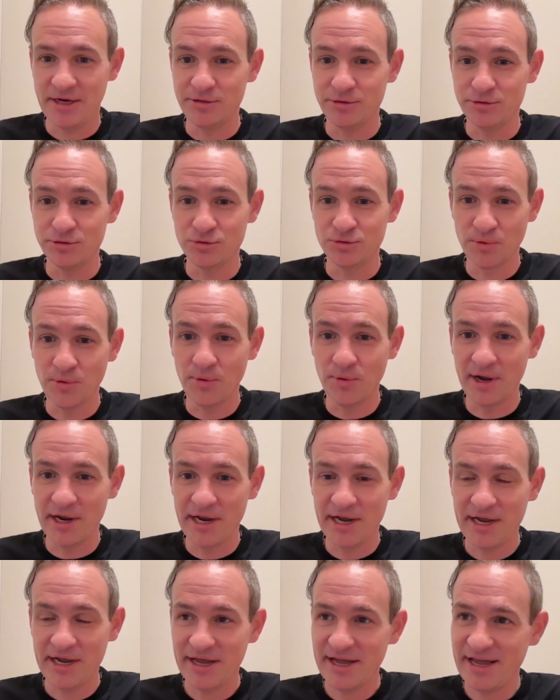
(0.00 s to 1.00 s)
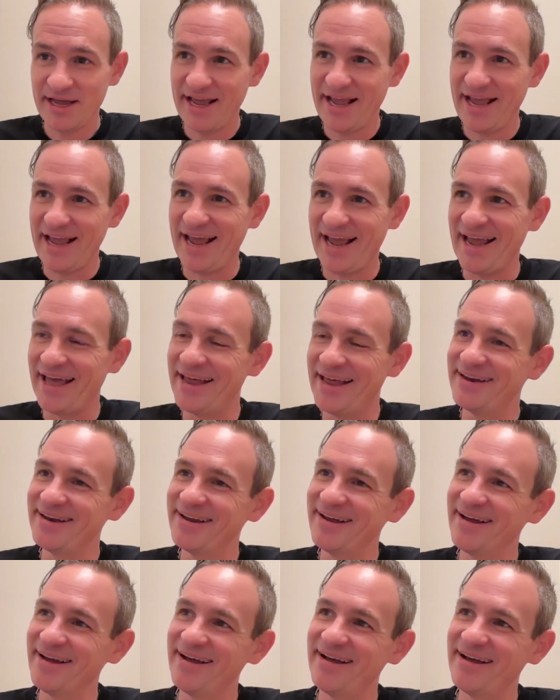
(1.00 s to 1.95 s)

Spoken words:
and who's Roy? And